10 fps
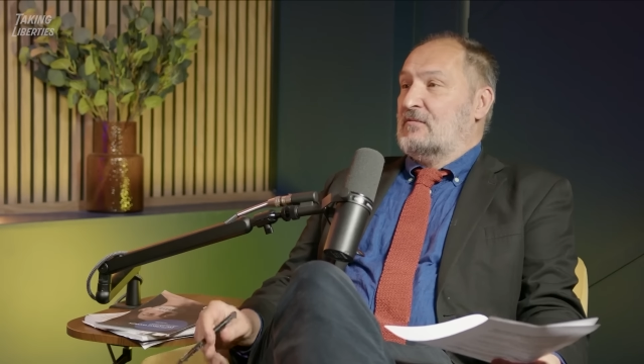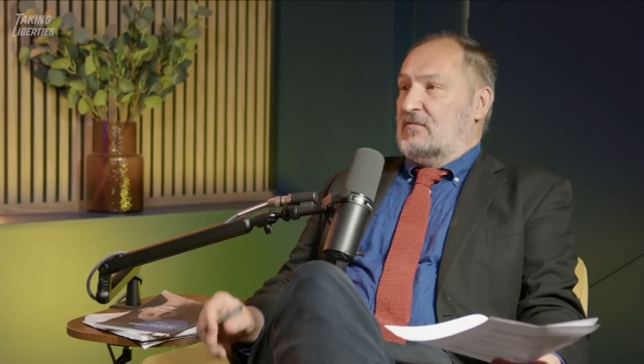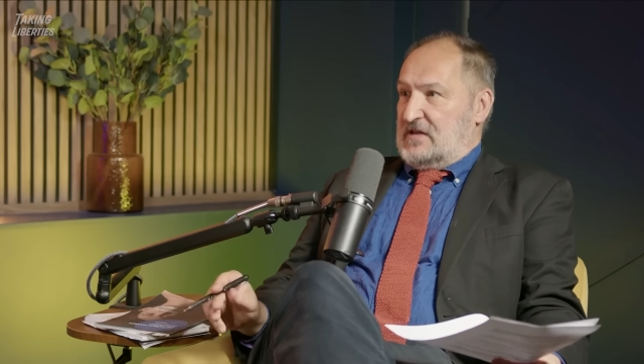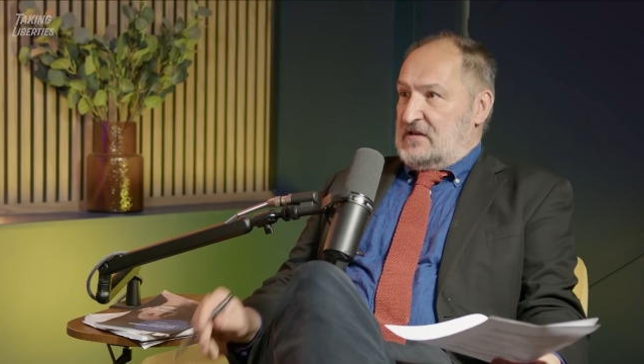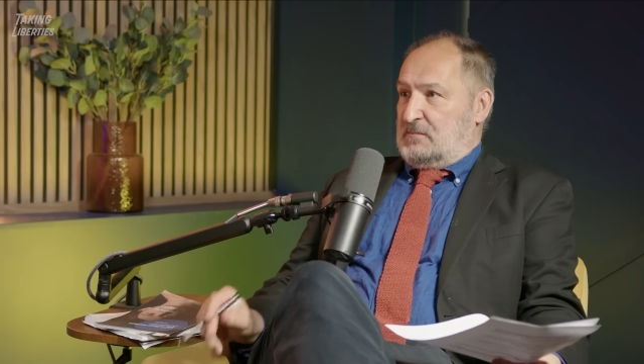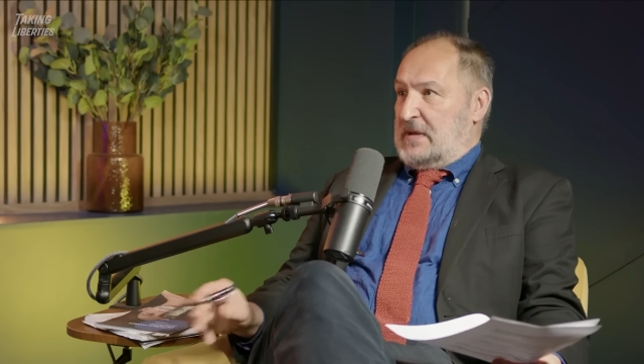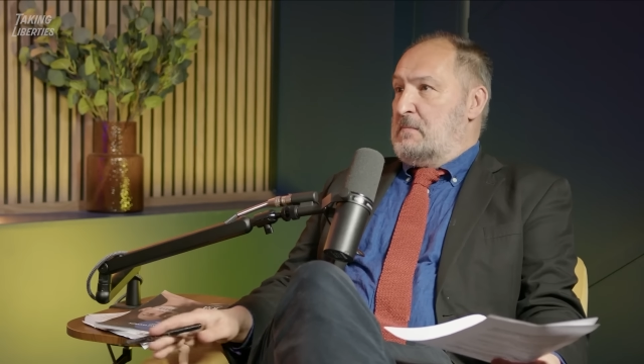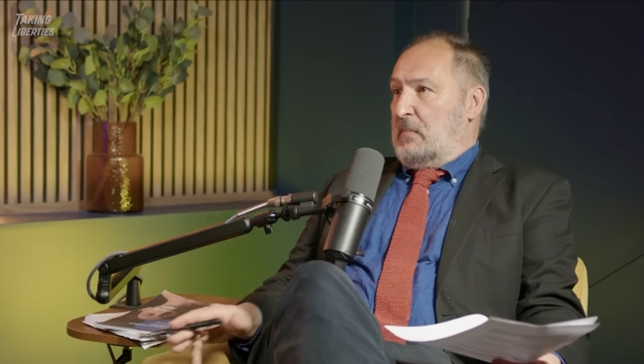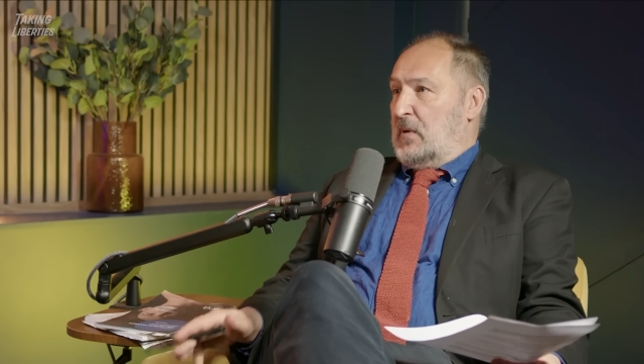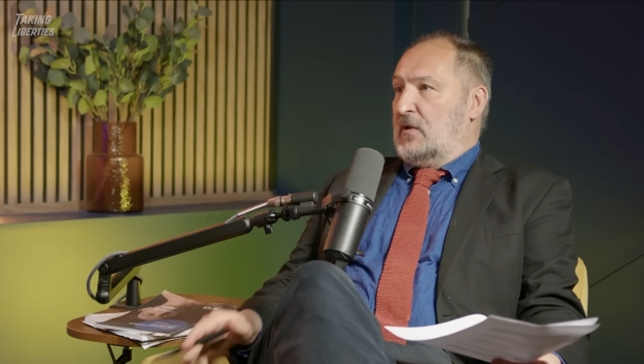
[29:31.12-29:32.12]
These
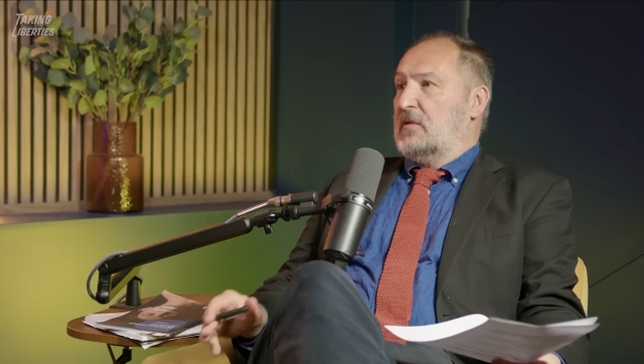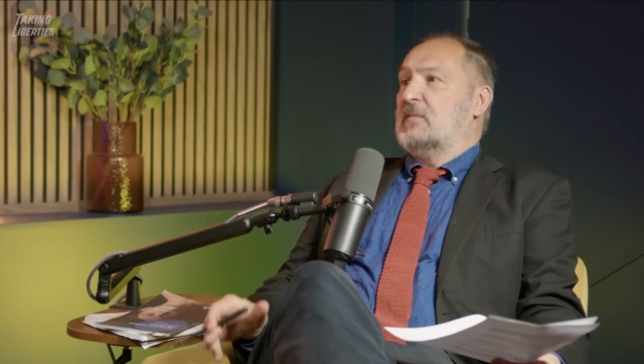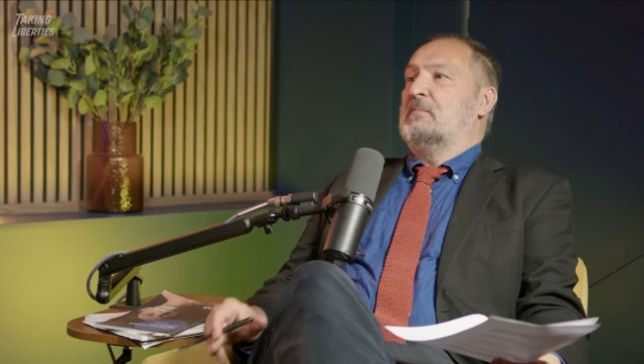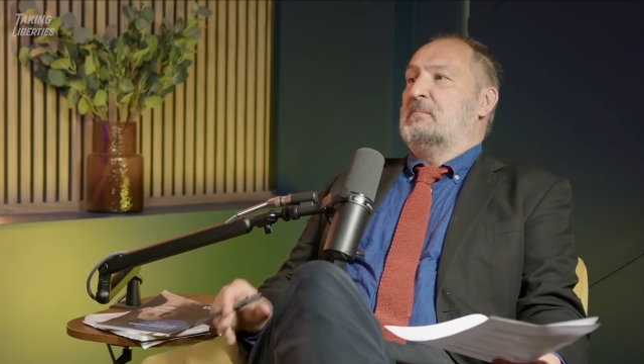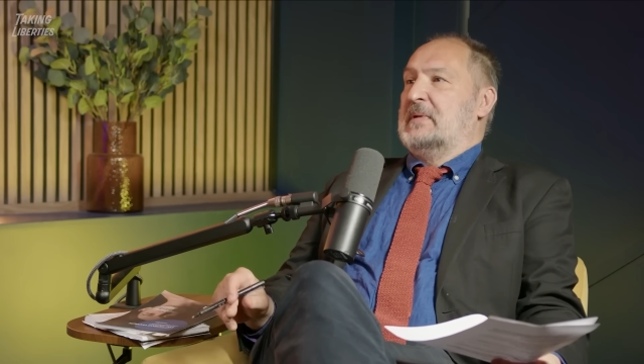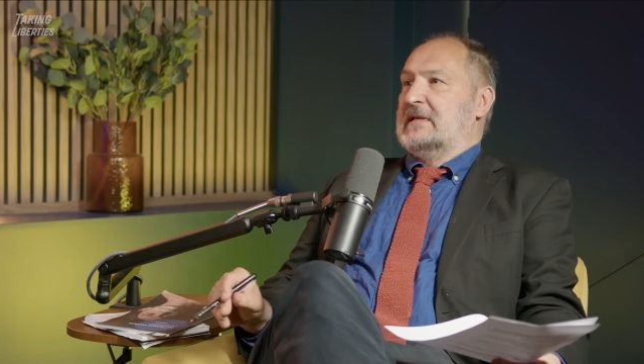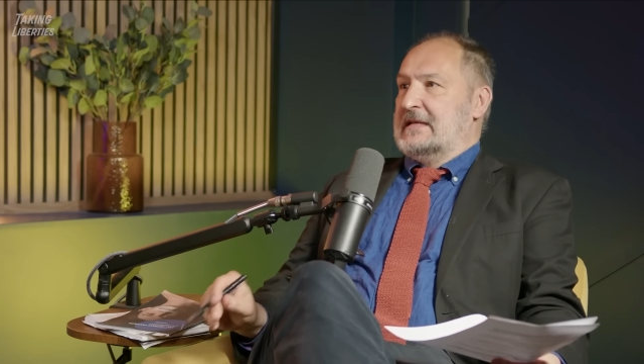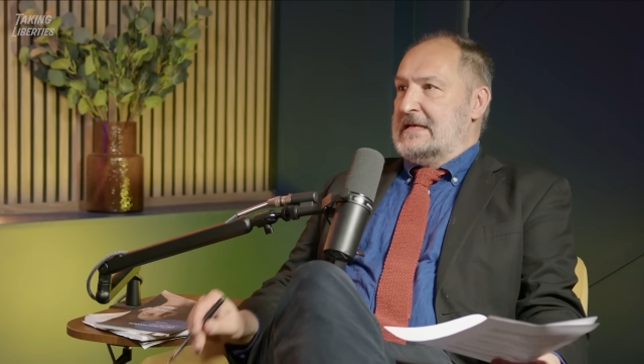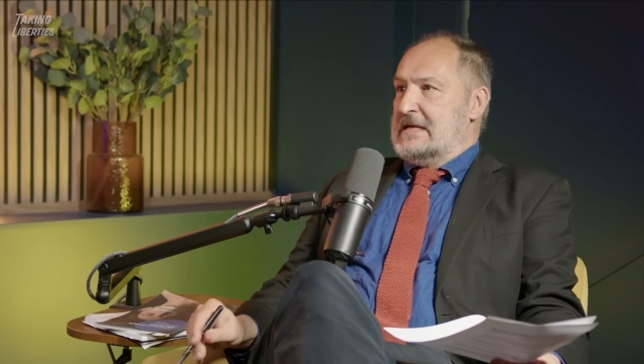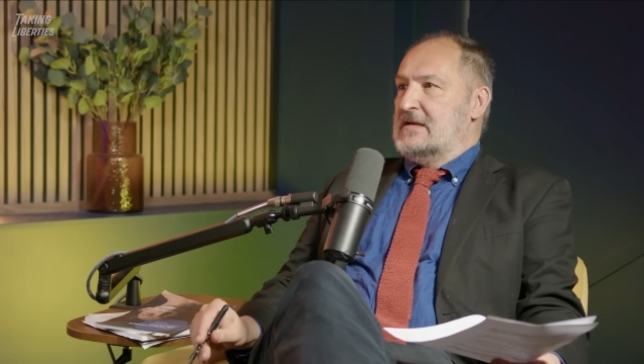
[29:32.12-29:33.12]
people
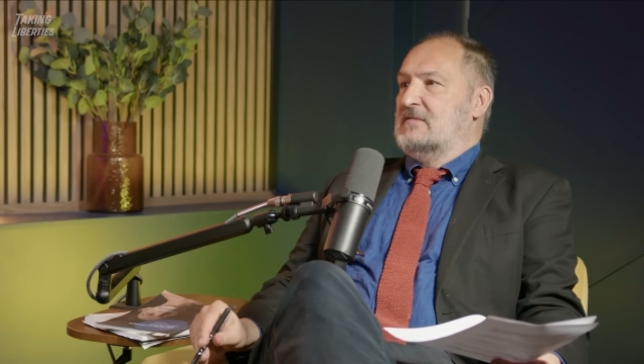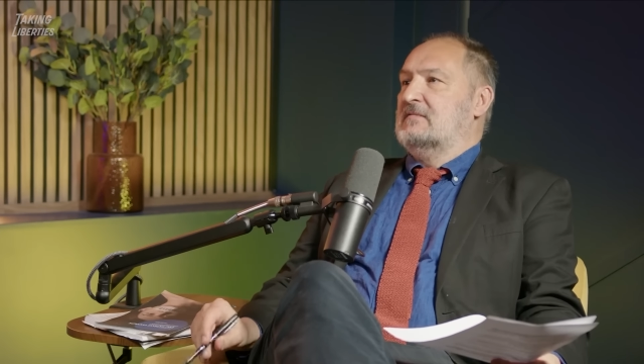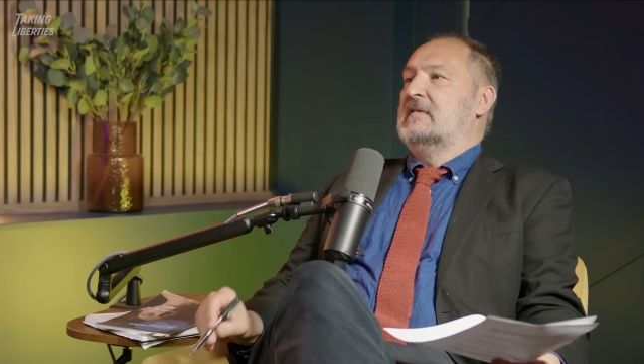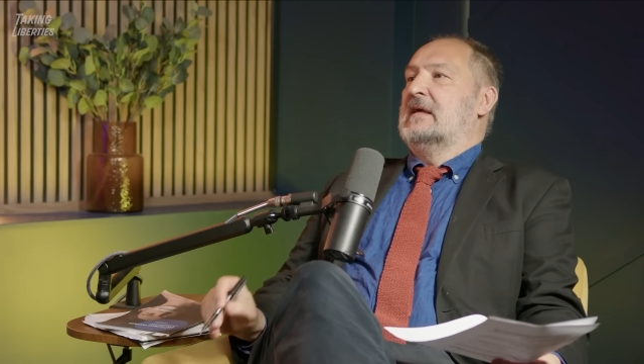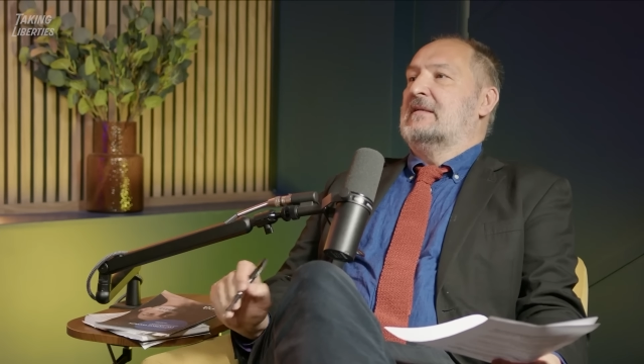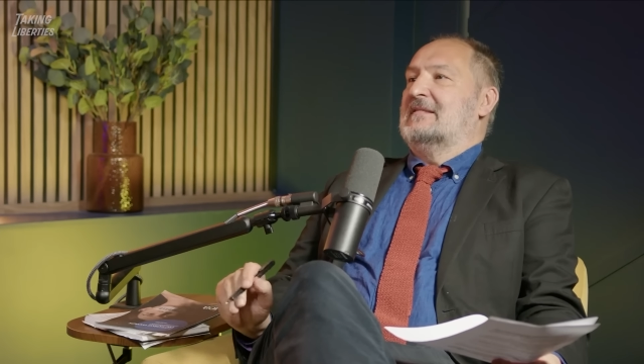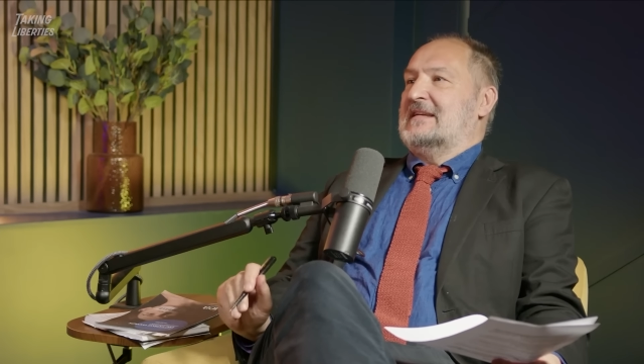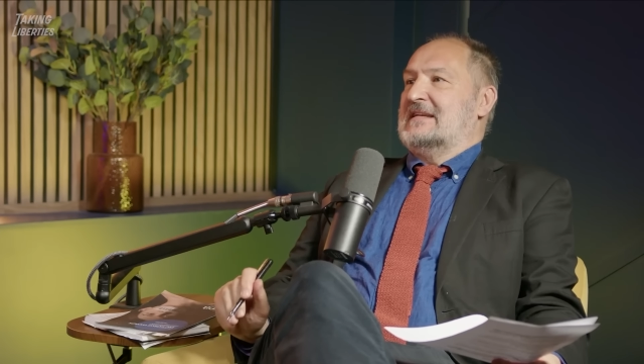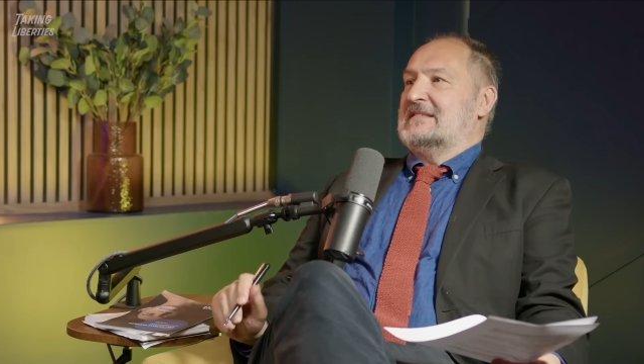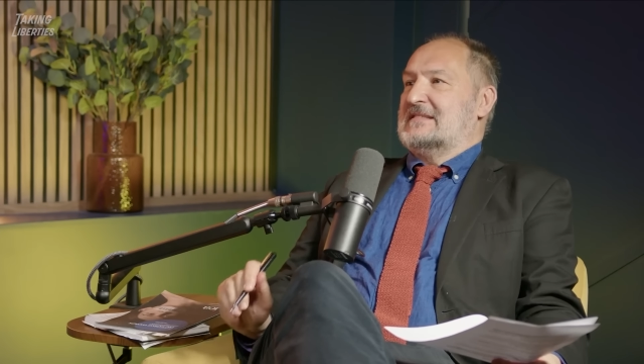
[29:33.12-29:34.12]
believe
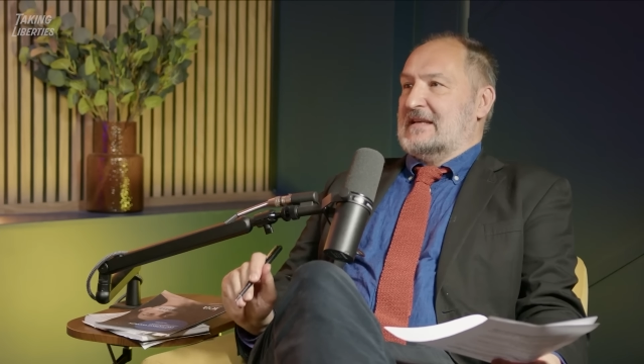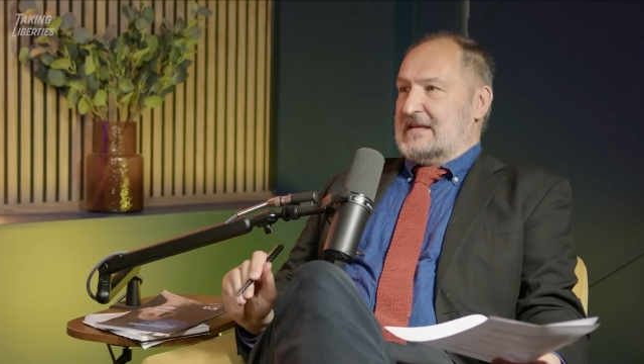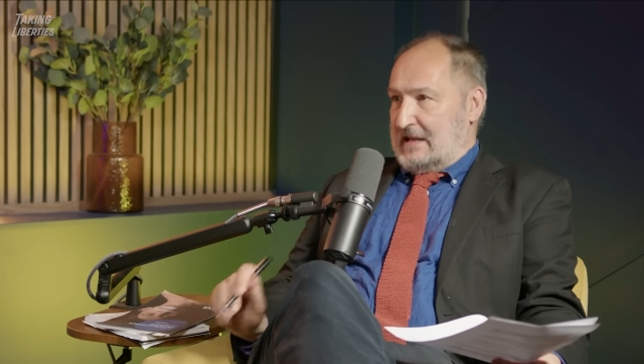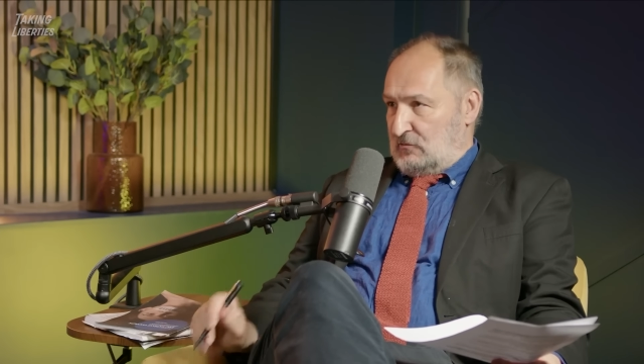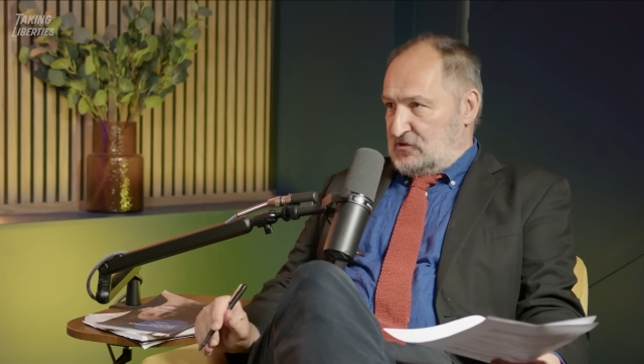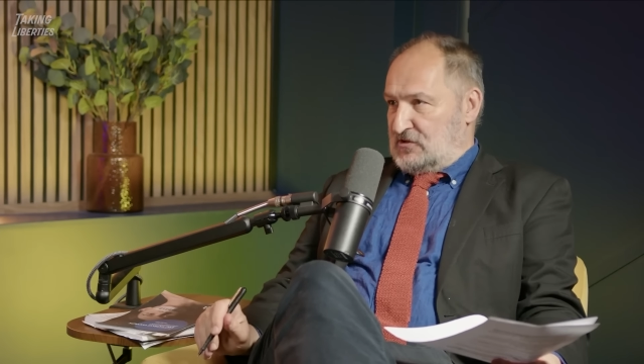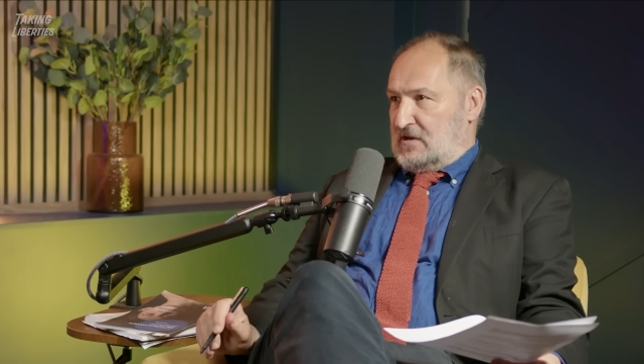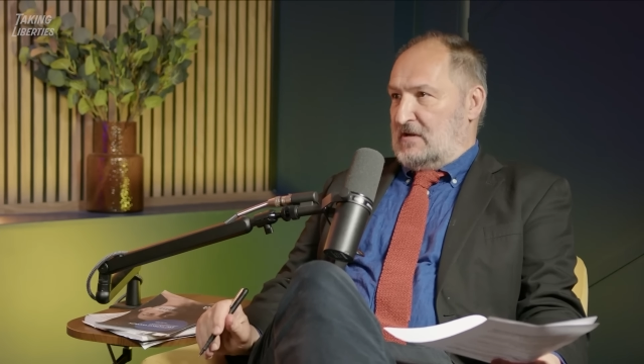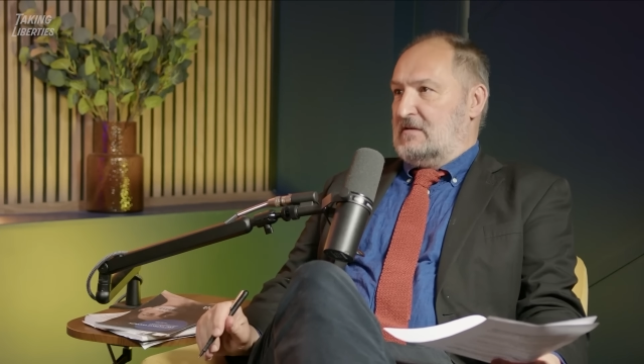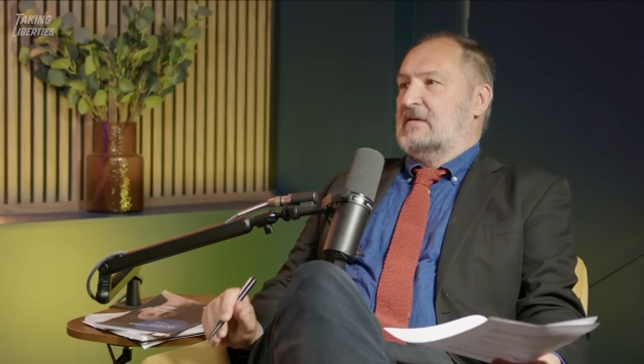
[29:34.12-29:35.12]
that it's the
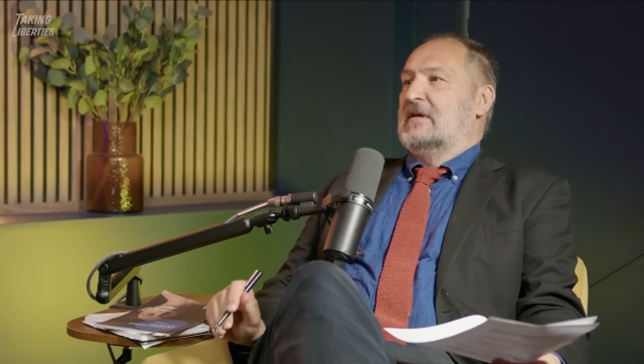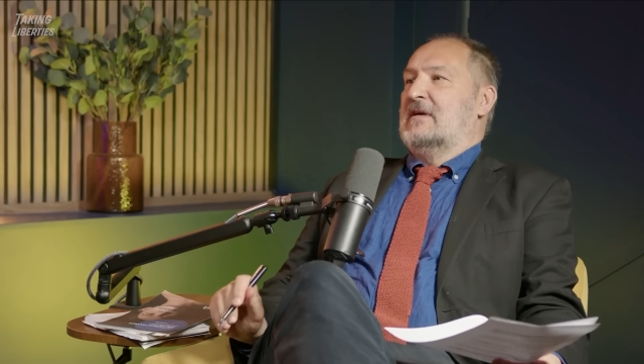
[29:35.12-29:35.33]
culture